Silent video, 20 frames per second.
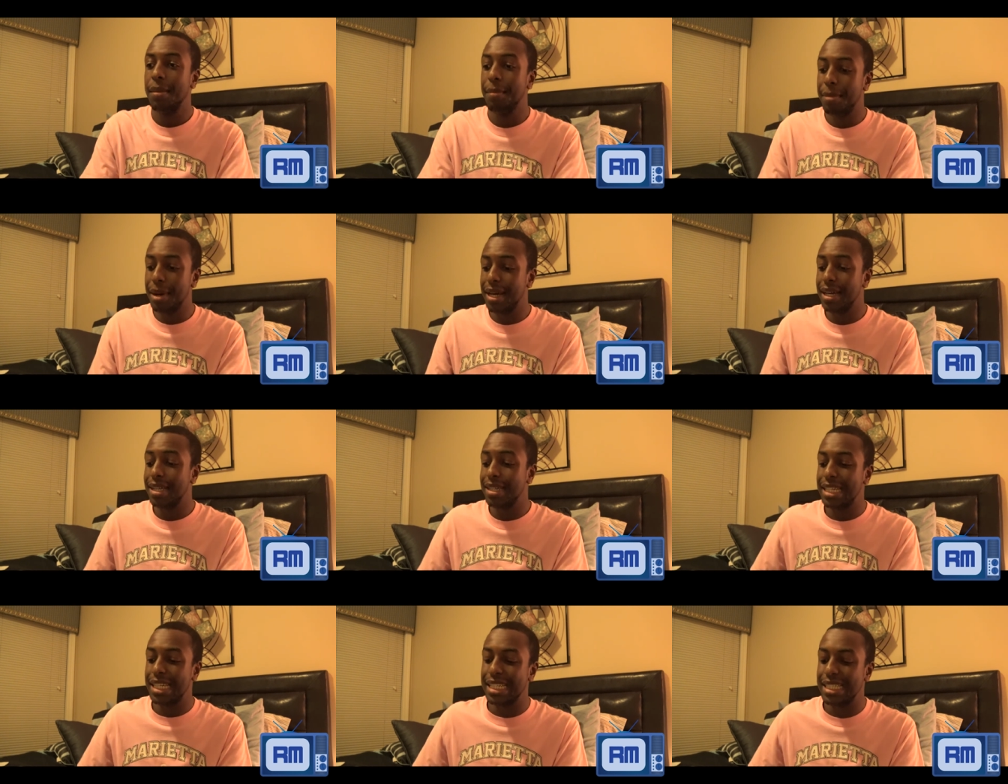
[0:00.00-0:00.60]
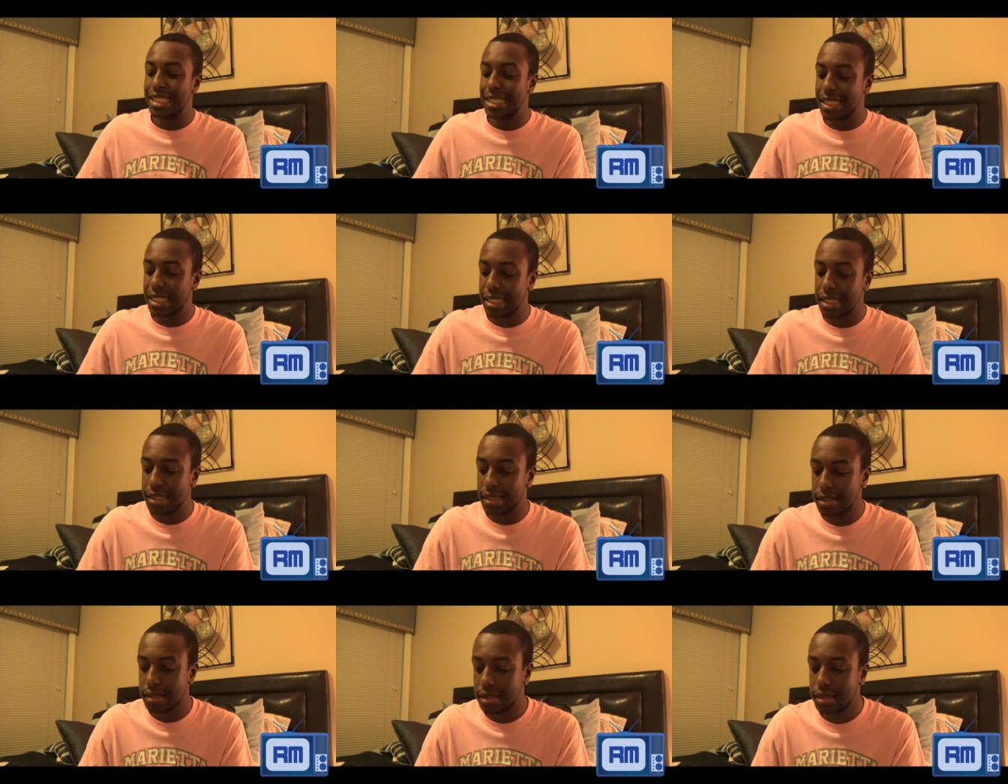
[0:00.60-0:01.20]
But he's
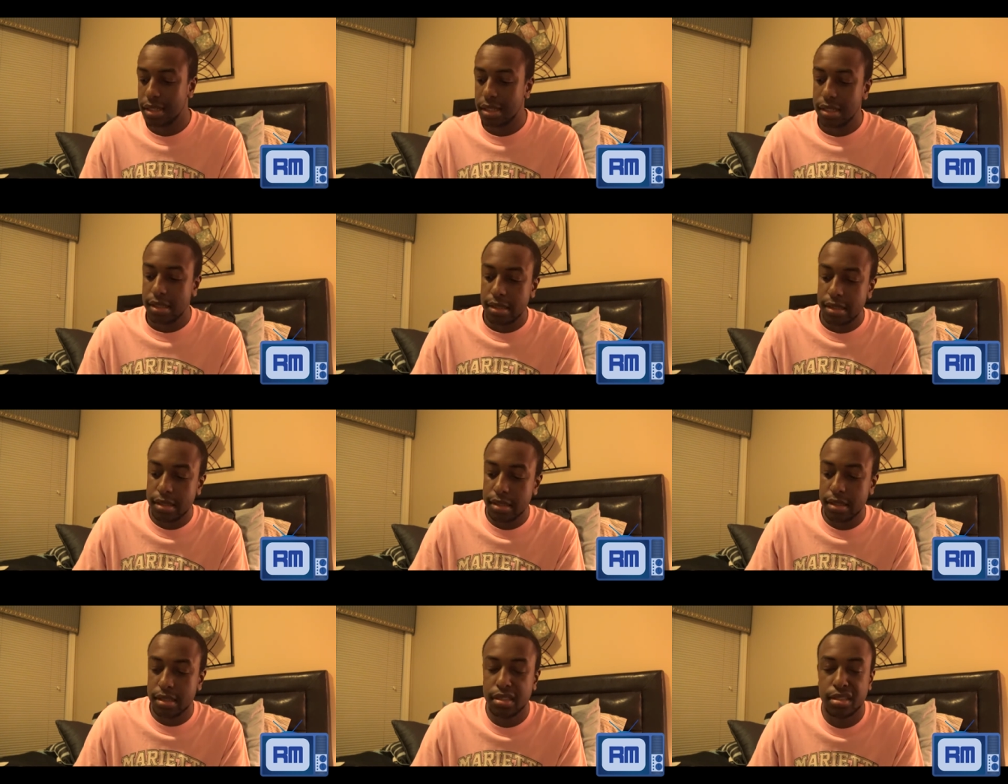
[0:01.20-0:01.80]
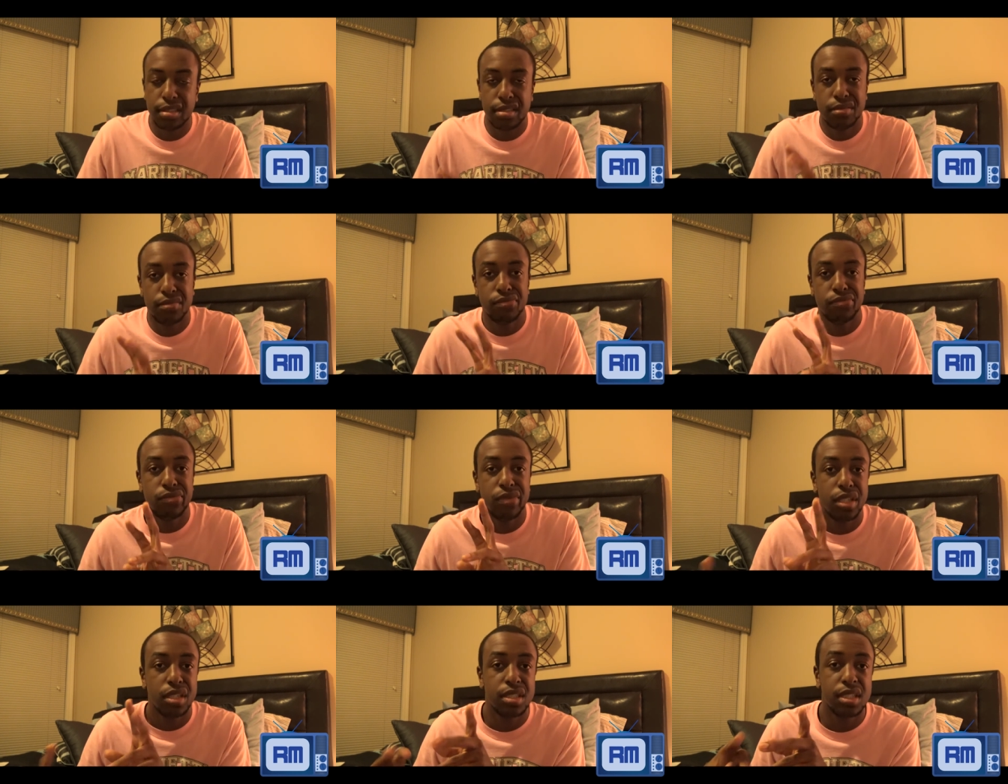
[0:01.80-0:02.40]
still uh,
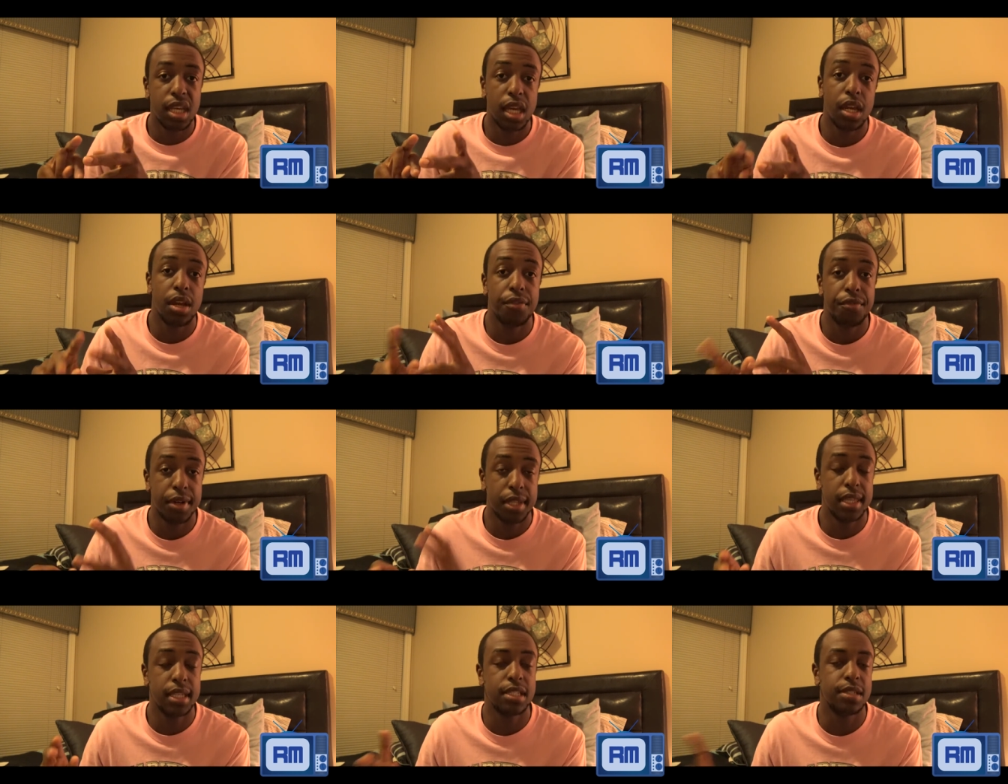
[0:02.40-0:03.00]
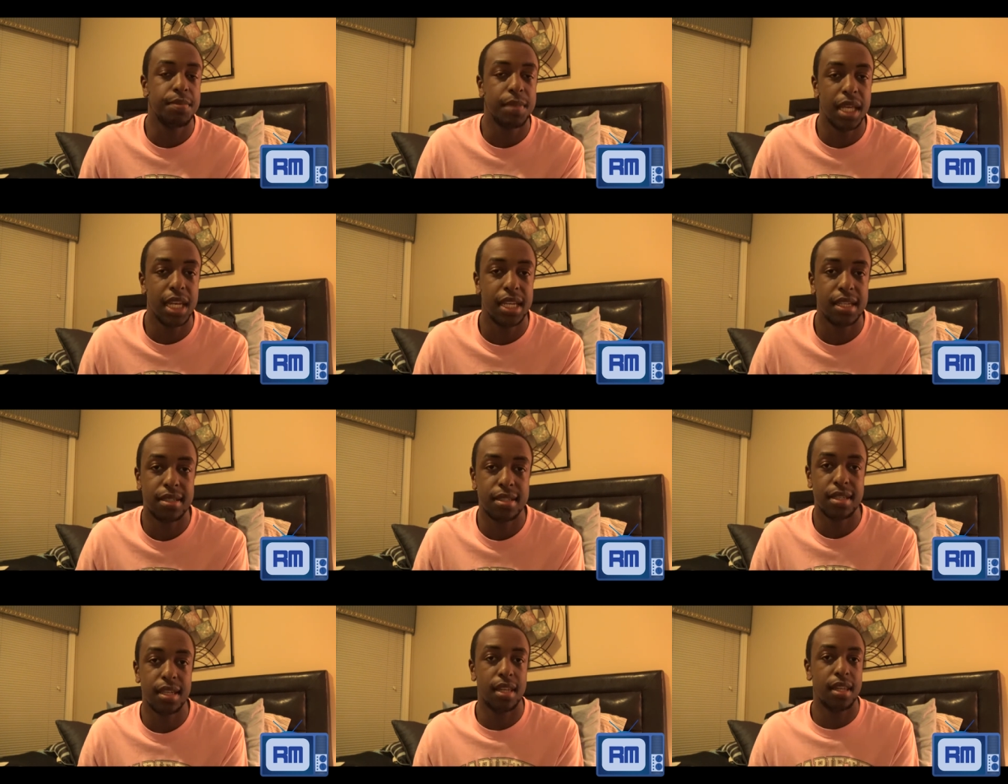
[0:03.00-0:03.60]
tinker with his
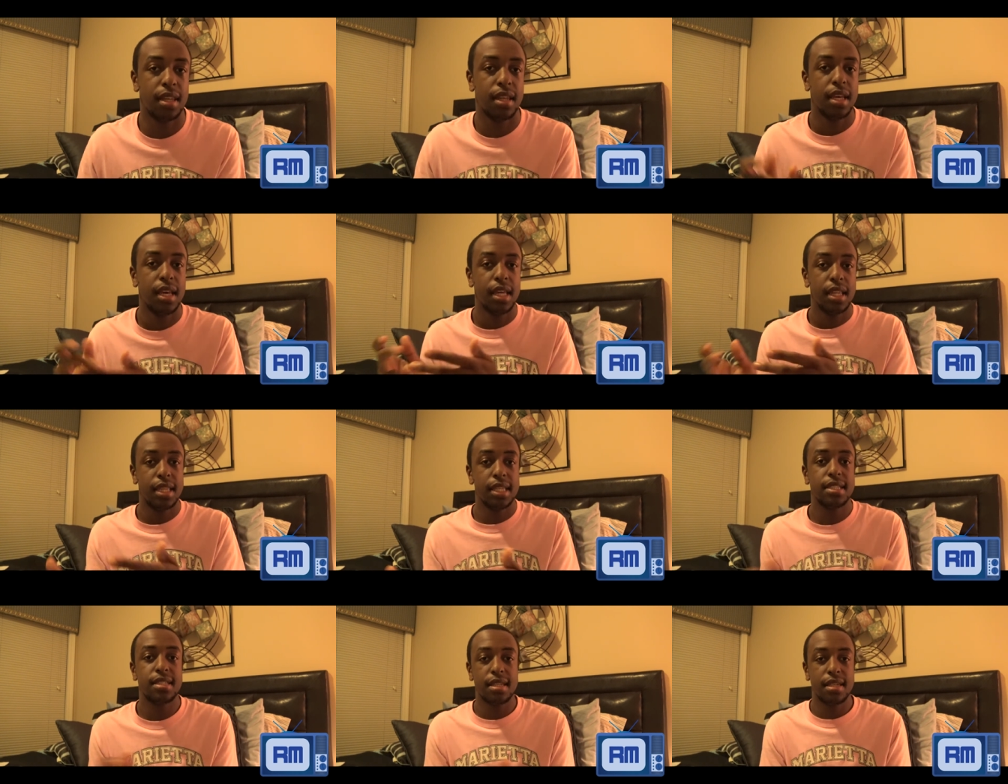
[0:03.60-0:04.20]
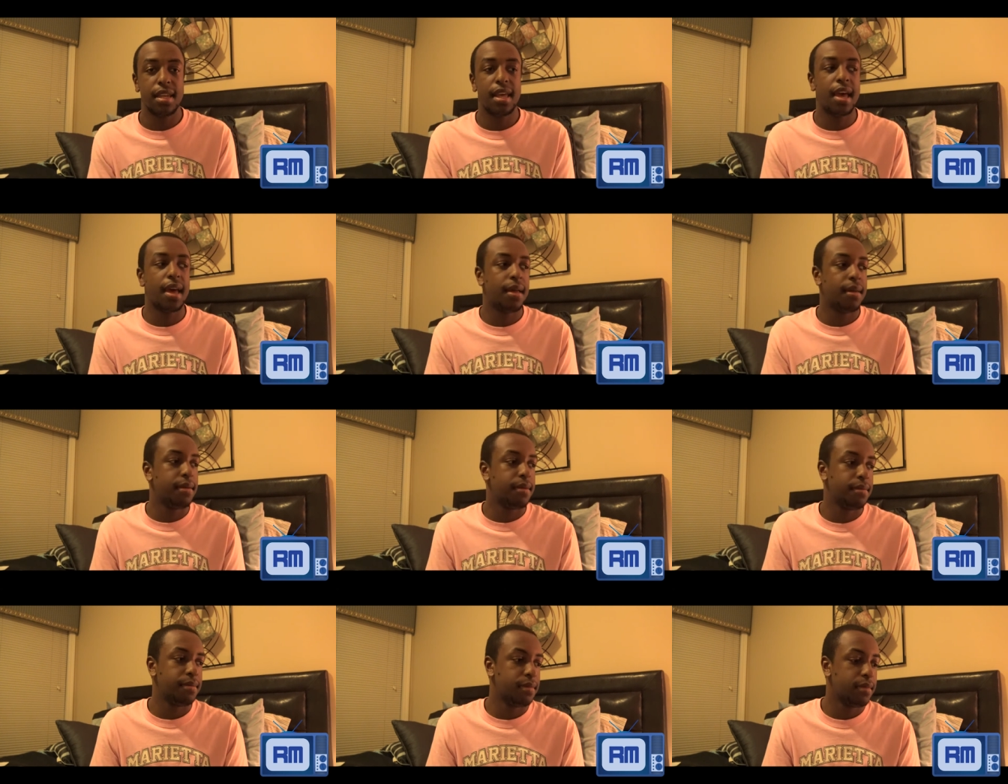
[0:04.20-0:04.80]
minutes and this and
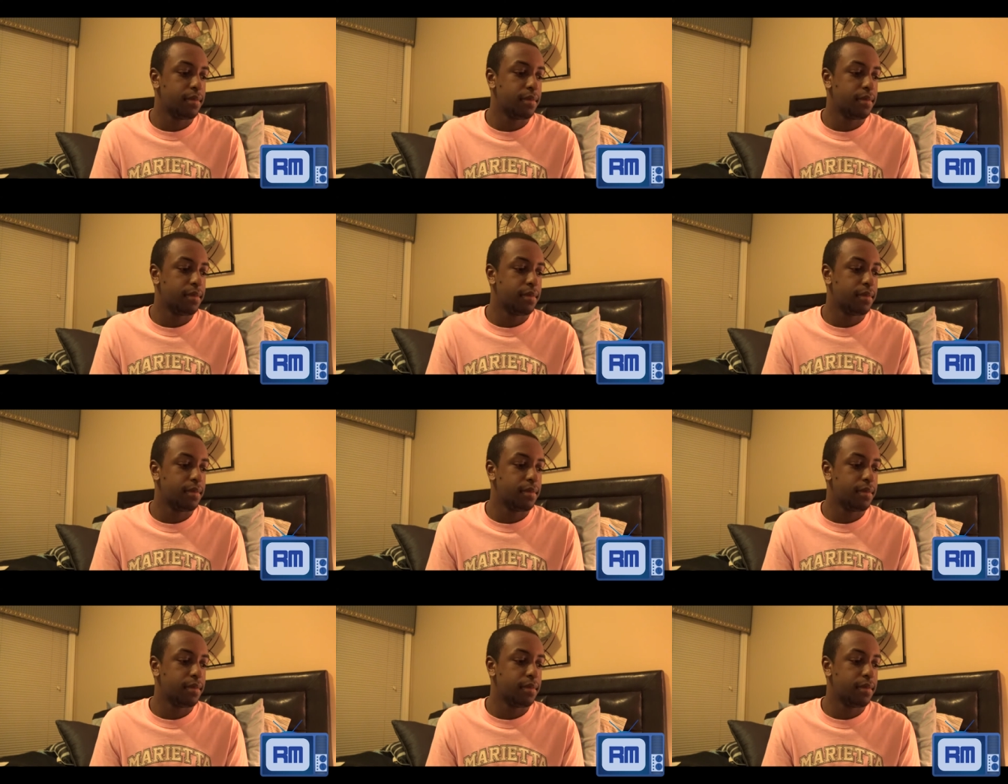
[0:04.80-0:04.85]
that.